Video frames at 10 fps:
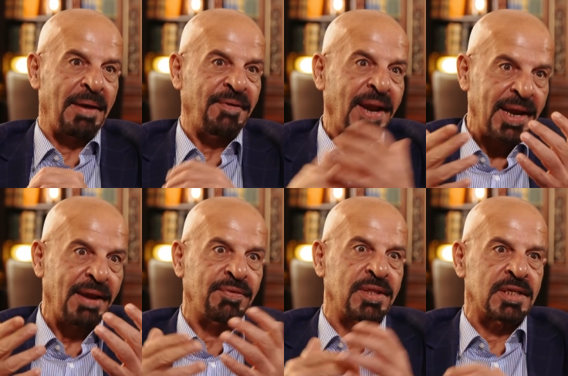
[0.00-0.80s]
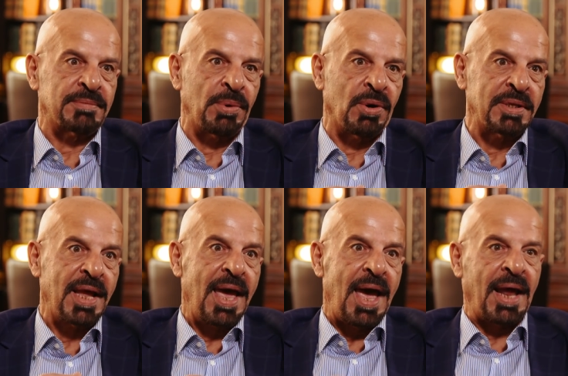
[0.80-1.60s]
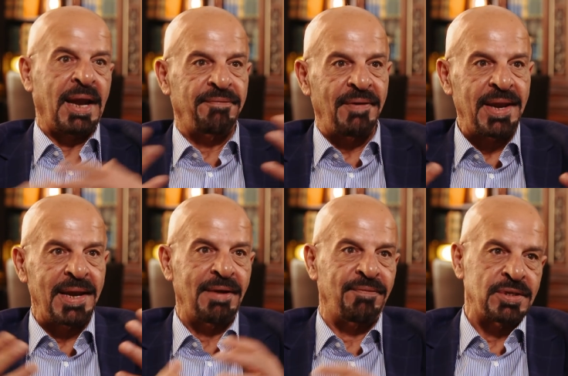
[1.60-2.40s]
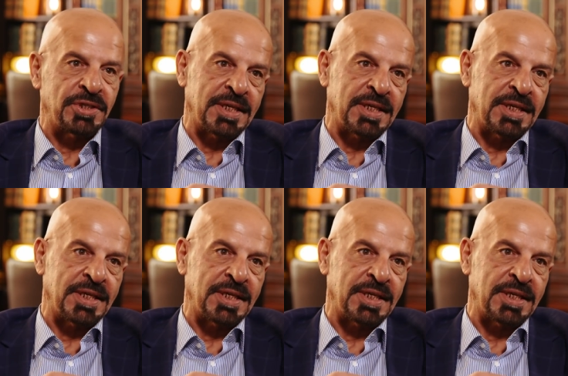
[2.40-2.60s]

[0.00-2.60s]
I fell in love with the sport and I fell in love with